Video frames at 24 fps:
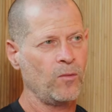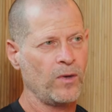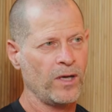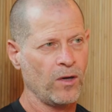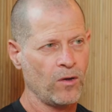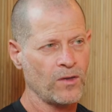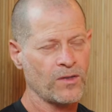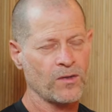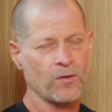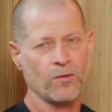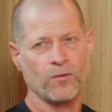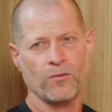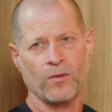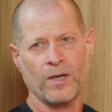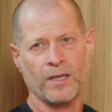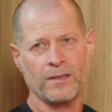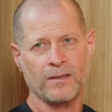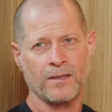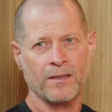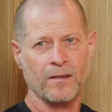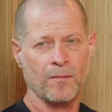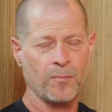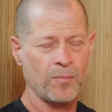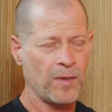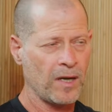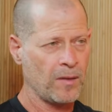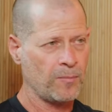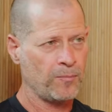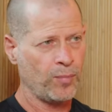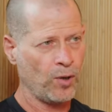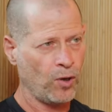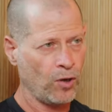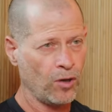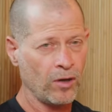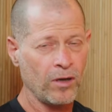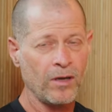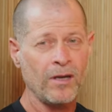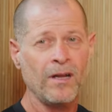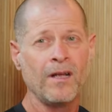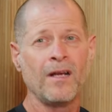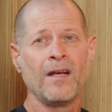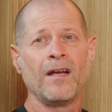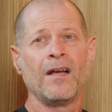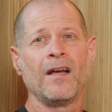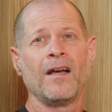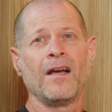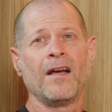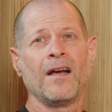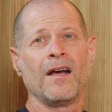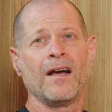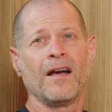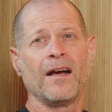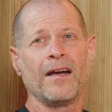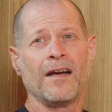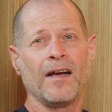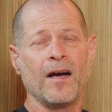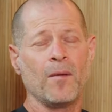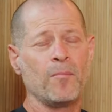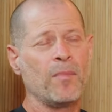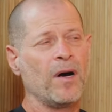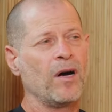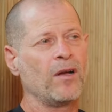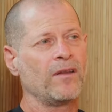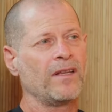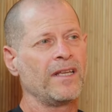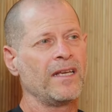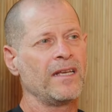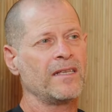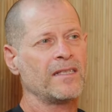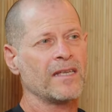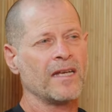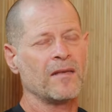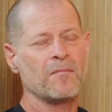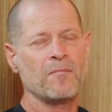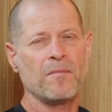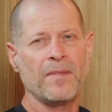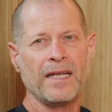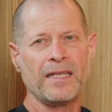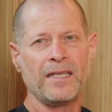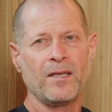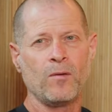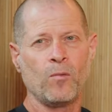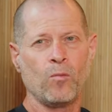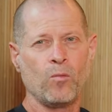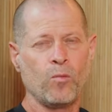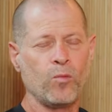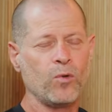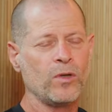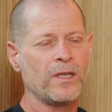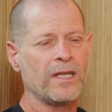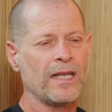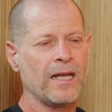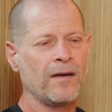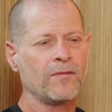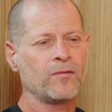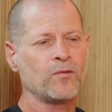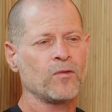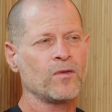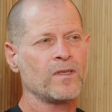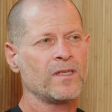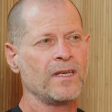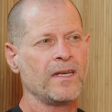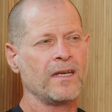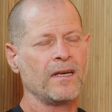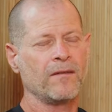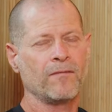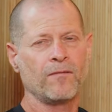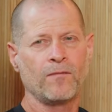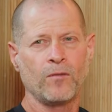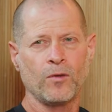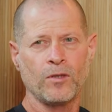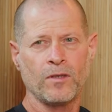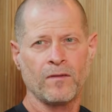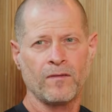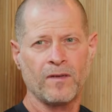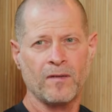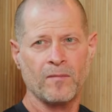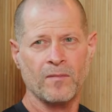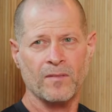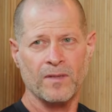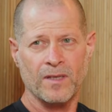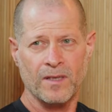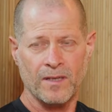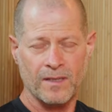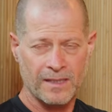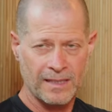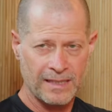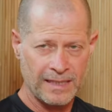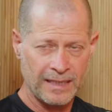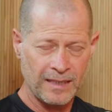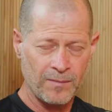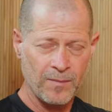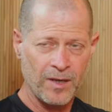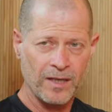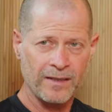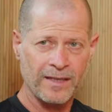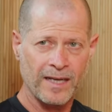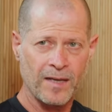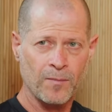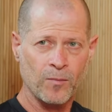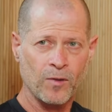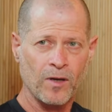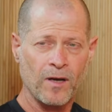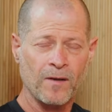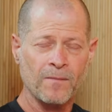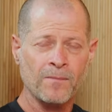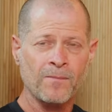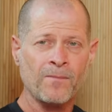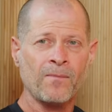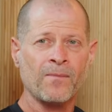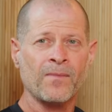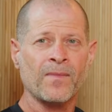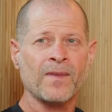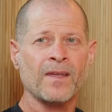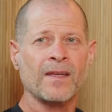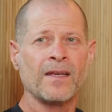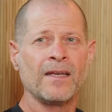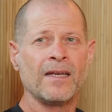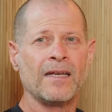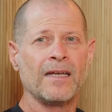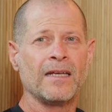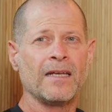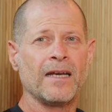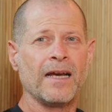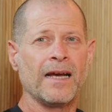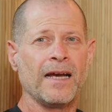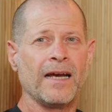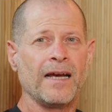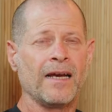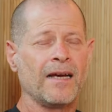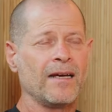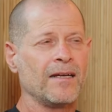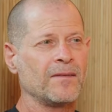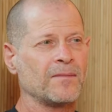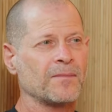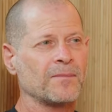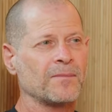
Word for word: we also run a, a poll uh, about this and many would love to see a fujifilm cinema camera actually let uh, me